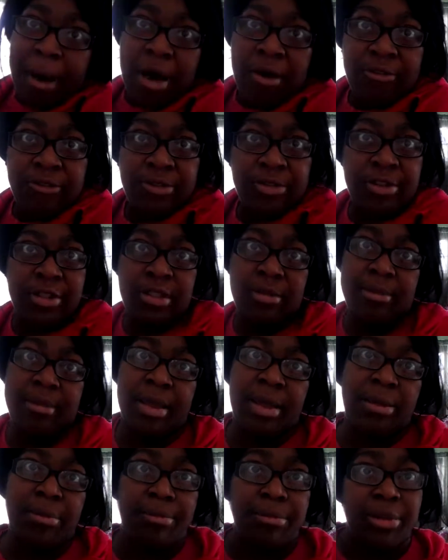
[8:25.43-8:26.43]
off into the
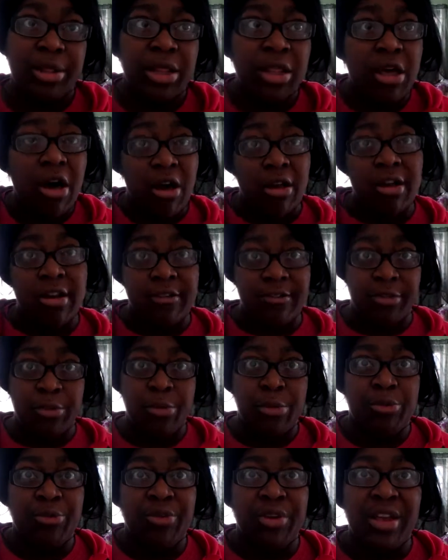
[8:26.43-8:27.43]
main plot of the
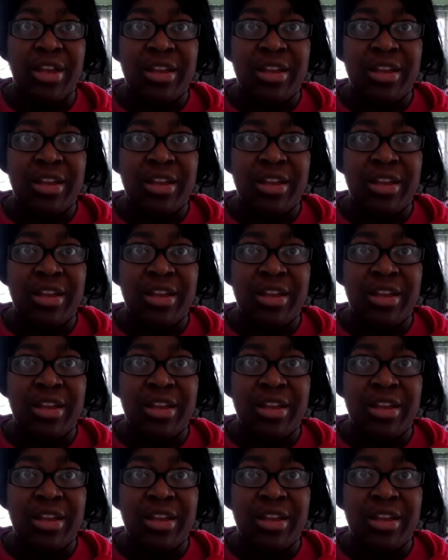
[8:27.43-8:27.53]
movie.